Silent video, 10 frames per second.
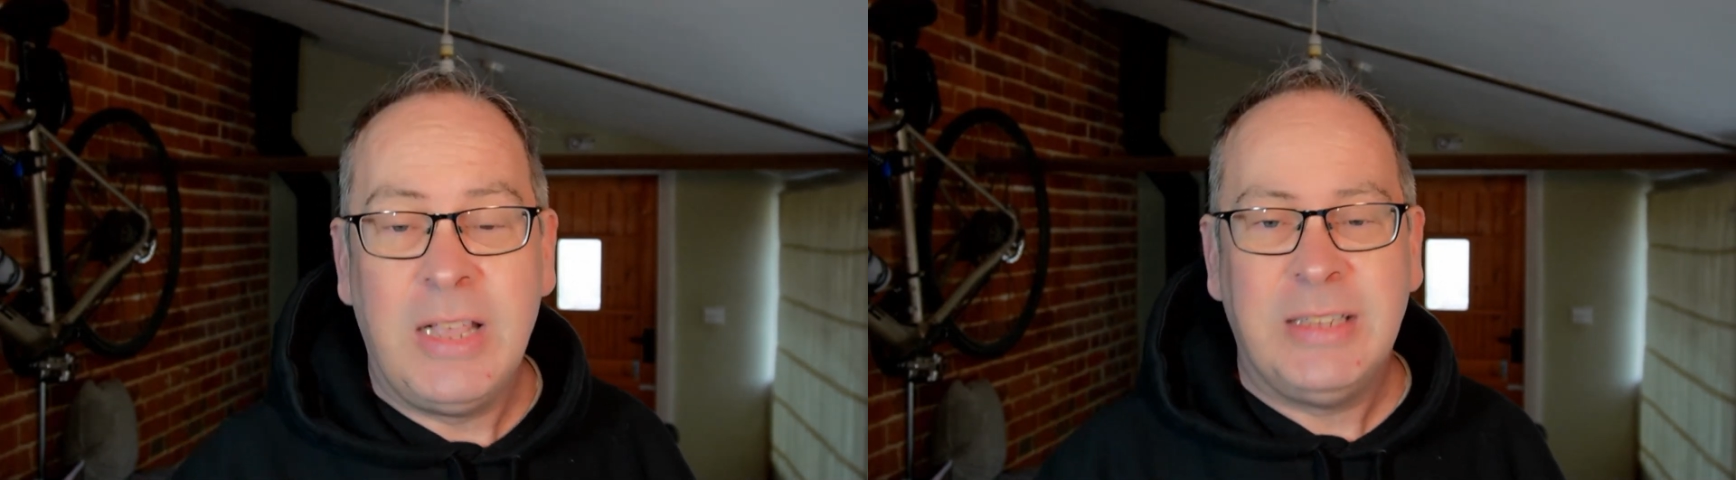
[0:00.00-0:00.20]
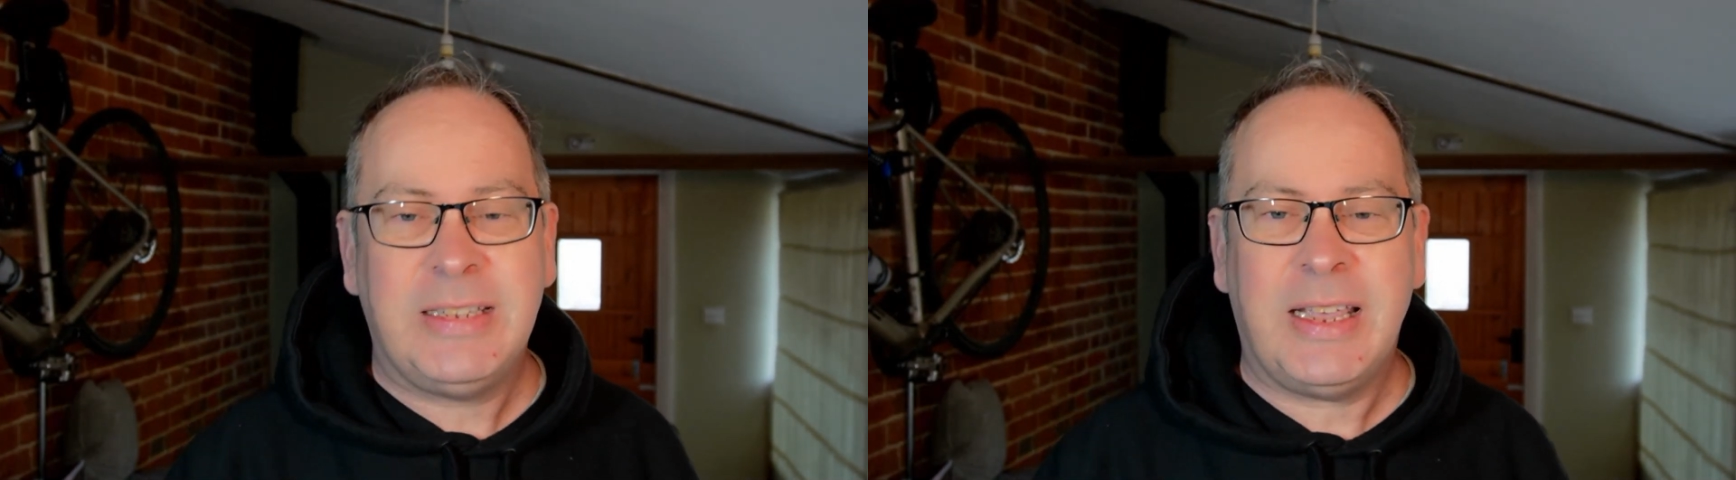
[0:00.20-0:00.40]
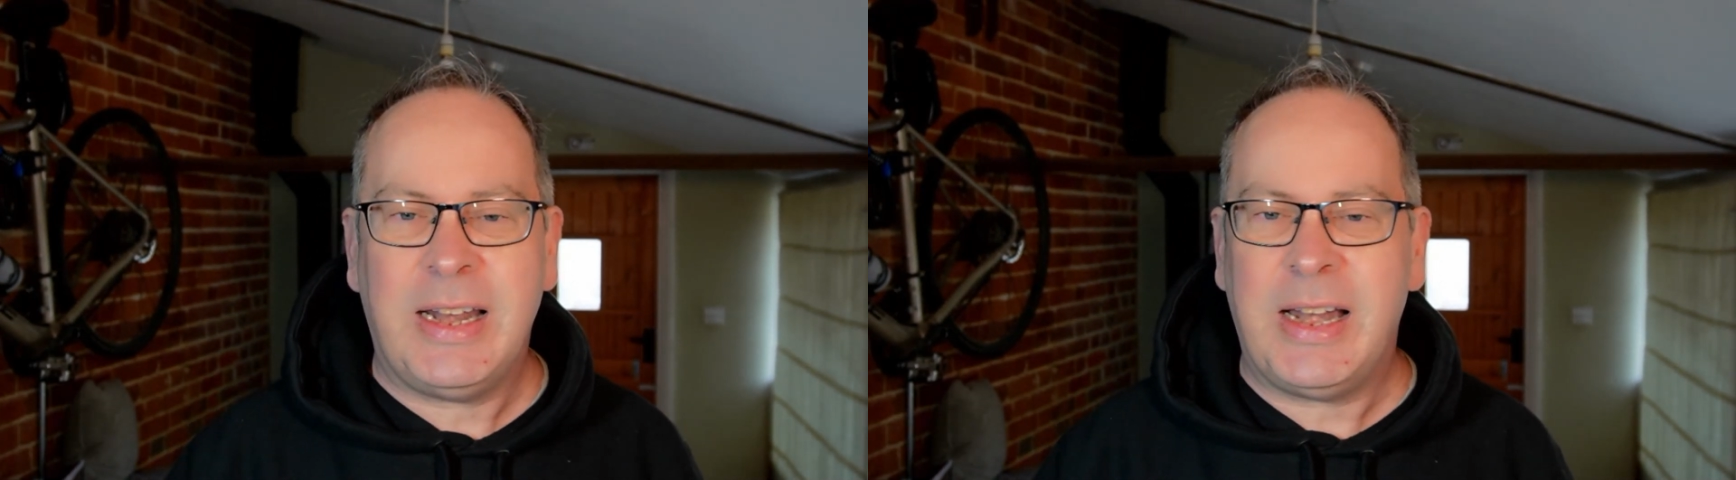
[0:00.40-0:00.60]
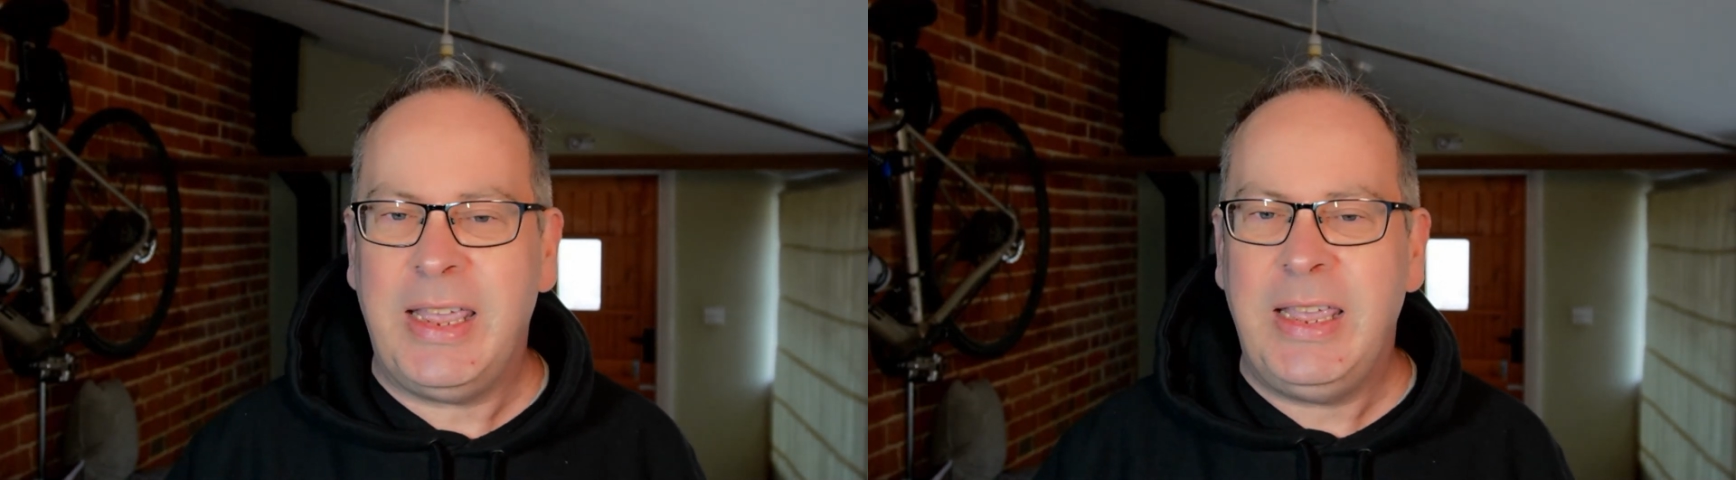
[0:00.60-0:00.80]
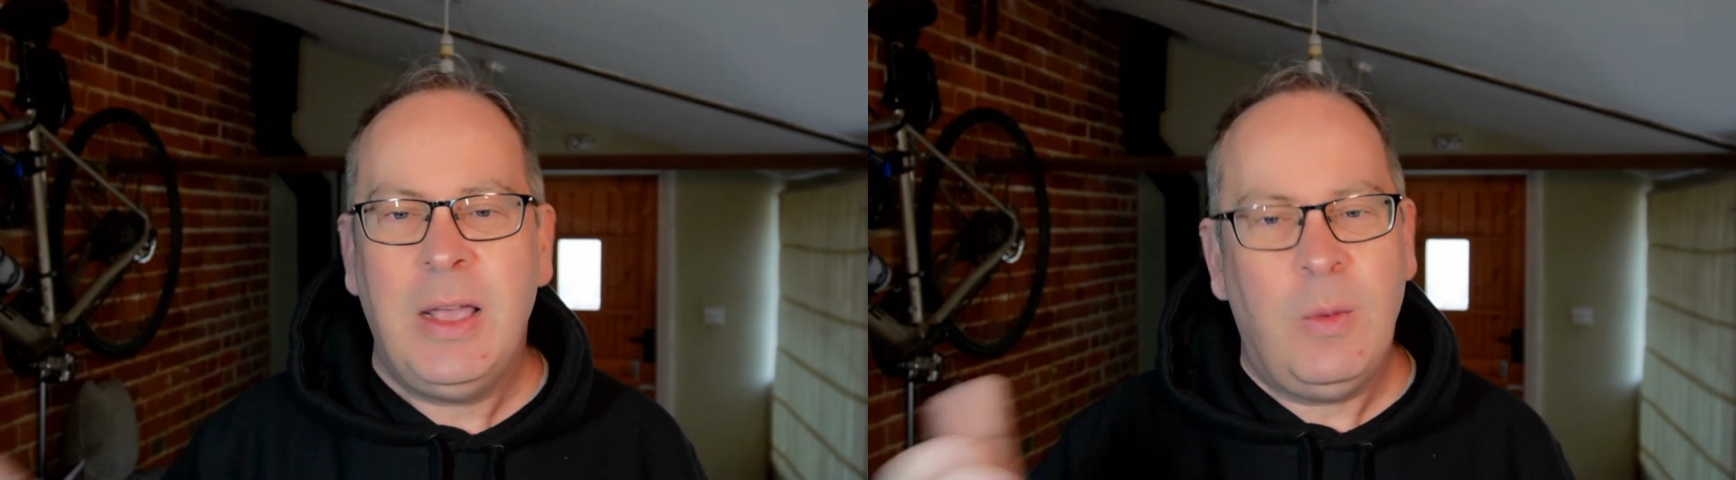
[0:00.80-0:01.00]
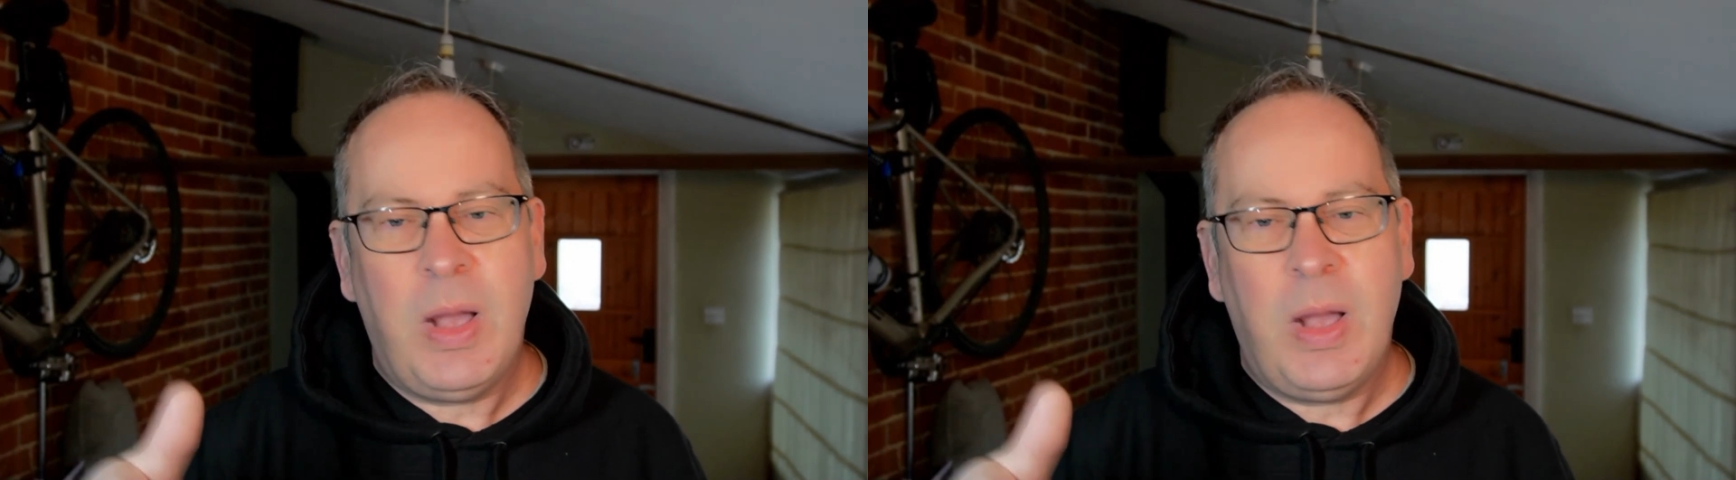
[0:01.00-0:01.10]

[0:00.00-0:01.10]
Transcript: Secondly,